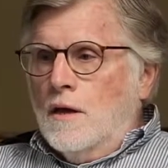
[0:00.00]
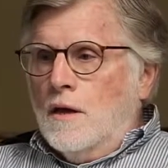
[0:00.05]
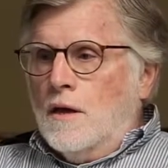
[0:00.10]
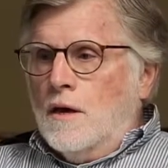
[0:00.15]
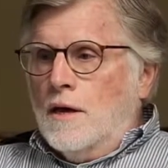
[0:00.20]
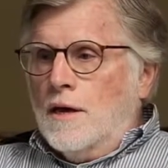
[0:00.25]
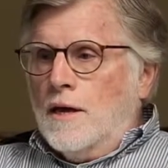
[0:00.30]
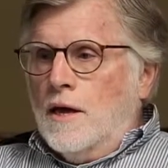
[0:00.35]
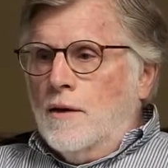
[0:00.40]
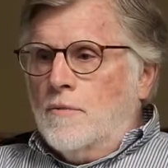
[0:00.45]

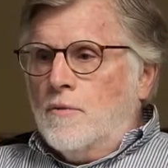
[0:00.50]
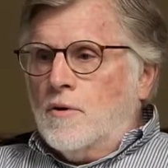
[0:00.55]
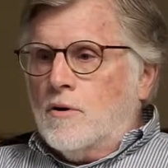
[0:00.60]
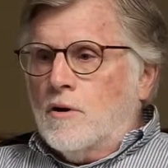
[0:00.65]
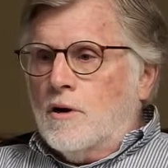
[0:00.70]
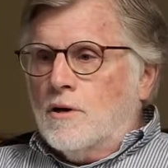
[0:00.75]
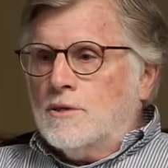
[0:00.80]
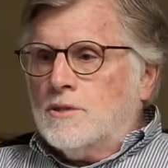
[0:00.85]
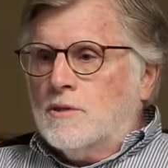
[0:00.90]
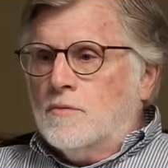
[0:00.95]
I came
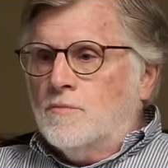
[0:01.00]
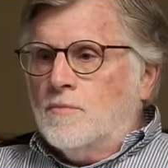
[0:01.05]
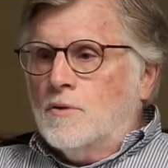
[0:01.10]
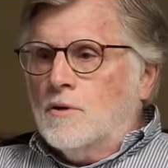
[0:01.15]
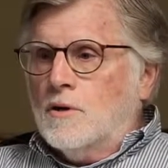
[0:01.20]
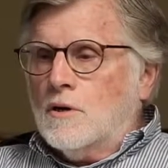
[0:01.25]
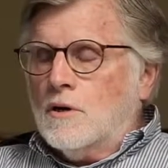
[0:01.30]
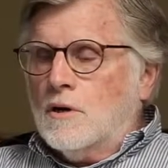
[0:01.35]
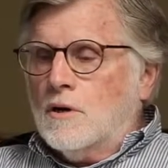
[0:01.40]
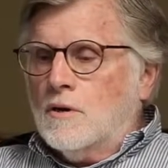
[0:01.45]
across a
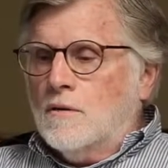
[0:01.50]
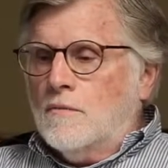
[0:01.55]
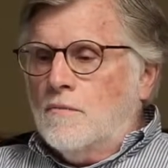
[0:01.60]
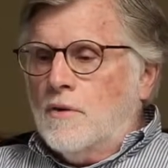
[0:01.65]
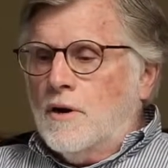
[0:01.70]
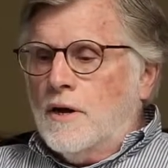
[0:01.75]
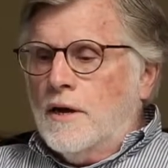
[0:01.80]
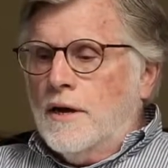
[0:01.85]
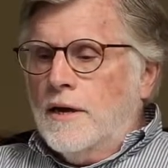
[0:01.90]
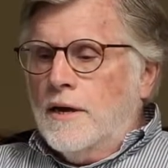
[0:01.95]
book
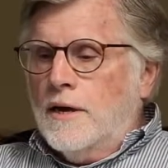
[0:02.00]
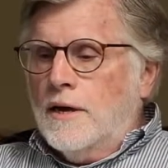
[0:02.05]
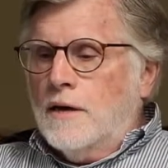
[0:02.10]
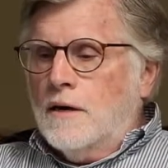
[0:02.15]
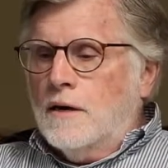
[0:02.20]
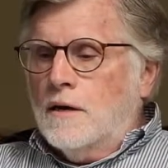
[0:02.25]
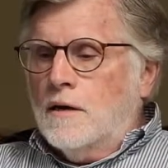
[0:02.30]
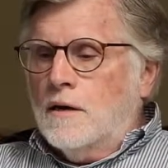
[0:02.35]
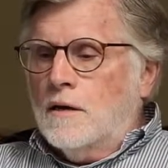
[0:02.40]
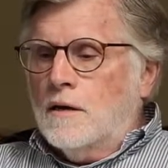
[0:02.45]
by
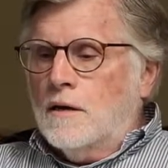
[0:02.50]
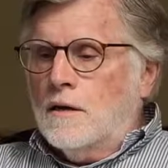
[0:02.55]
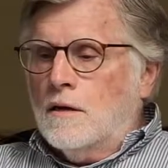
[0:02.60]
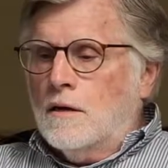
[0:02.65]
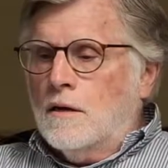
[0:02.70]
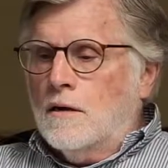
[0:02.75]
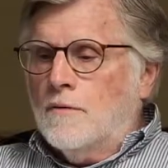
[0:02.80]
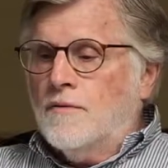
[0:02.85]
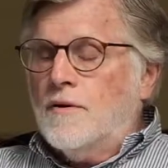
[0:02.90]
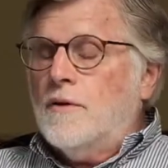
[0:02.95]

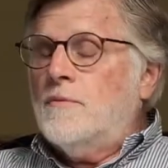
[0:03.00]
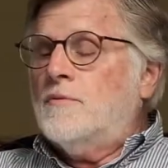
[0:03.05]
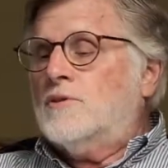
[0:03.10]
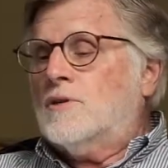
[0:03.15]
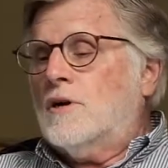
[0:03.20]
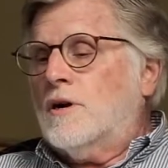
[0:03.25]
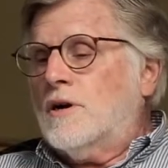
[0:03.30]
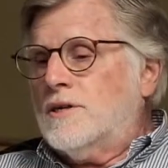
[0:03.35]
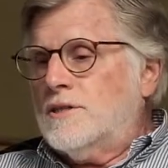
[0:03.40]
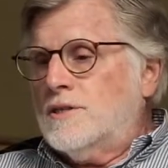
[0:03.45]
a
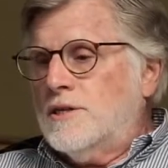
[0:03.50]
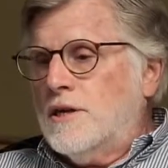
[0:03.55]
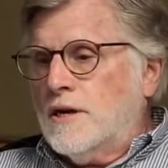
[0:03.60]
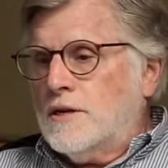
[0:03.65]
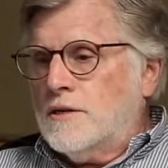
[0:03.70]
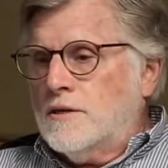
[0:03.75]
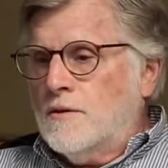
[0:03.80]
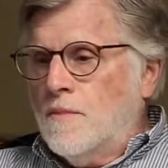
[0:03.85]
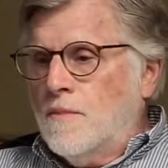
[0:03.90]
famous architect.